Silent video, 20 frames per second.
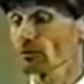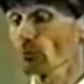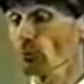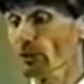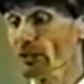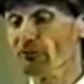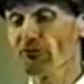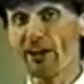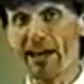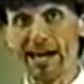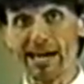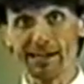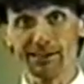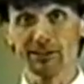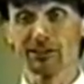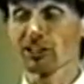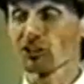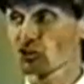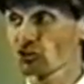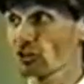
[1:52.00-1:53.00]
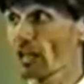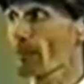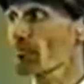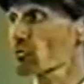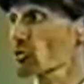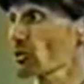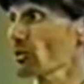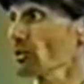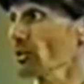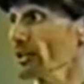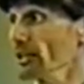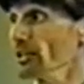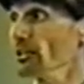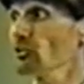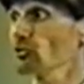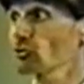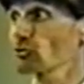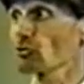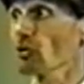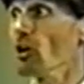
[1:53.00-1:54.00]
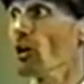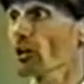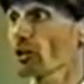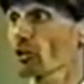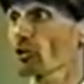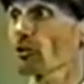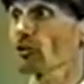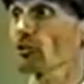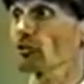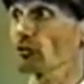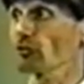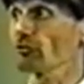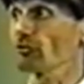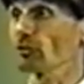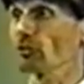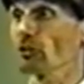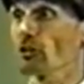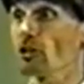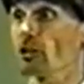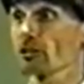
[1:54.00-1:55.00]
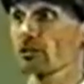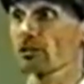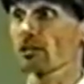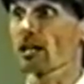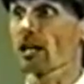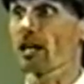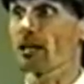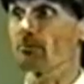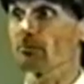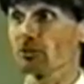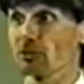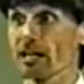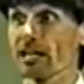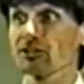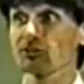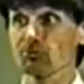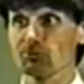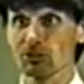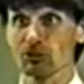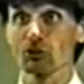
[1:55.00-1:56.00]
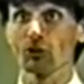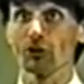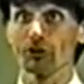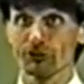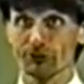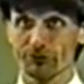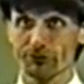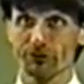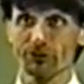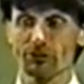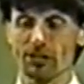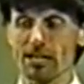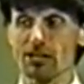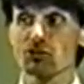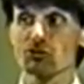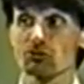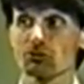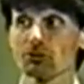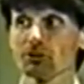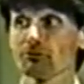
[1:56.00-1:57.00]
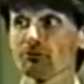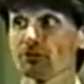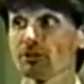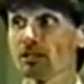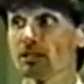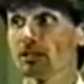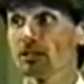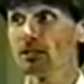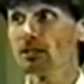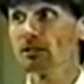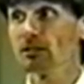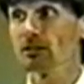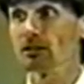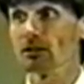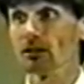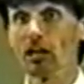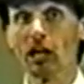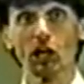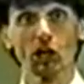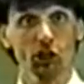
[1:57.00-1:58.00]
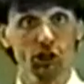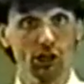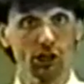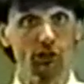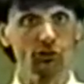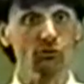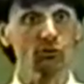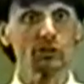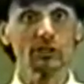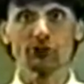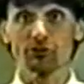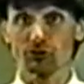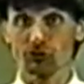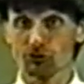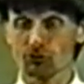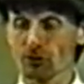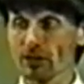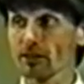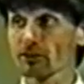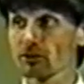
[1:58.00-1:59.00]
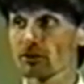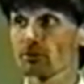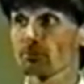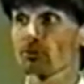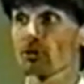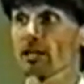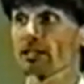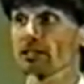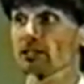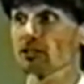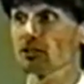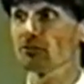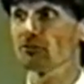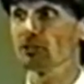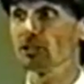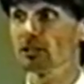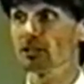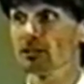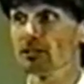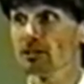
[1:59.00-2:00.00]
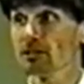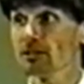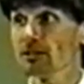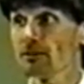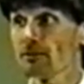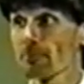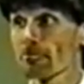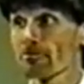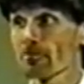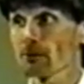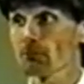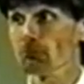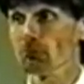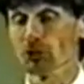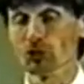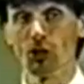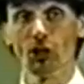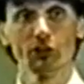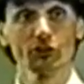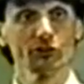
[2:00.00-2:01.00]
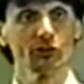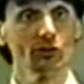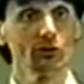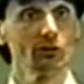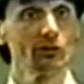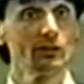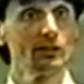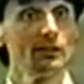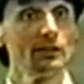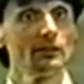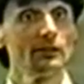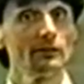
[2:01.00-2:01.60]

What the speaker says: We've had an exceptionally strong currency for a long time, but that's because of the nature of our country and the strength of the productivity, but also